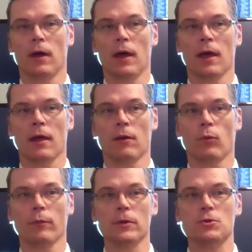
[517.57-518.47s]
And
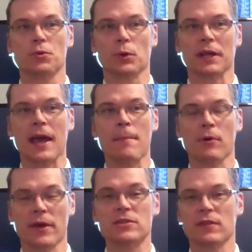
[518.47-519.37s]
when we use the word
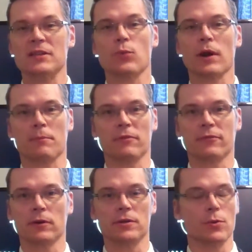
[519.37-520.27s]
gamble, that's what I'm
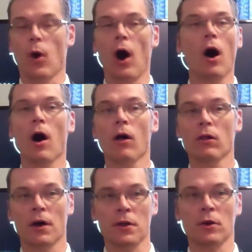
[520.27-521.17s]
referring to.
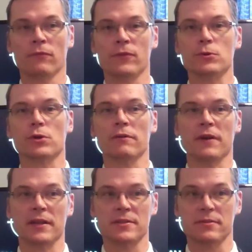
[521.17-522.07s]
All unknown future
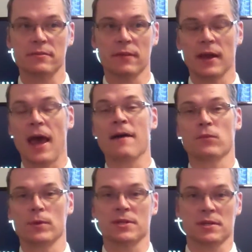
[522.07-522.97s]
events that have
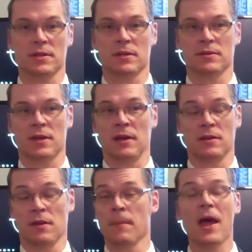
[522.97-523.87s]
risk assigned
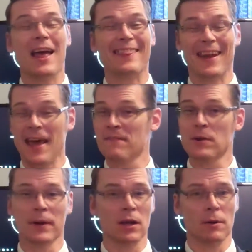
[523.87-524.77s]
to them that
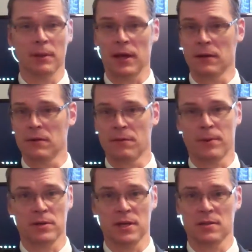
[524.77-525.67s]
everybody on planet Earth
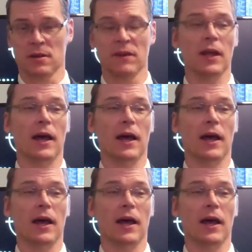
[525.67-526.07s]
partakes of.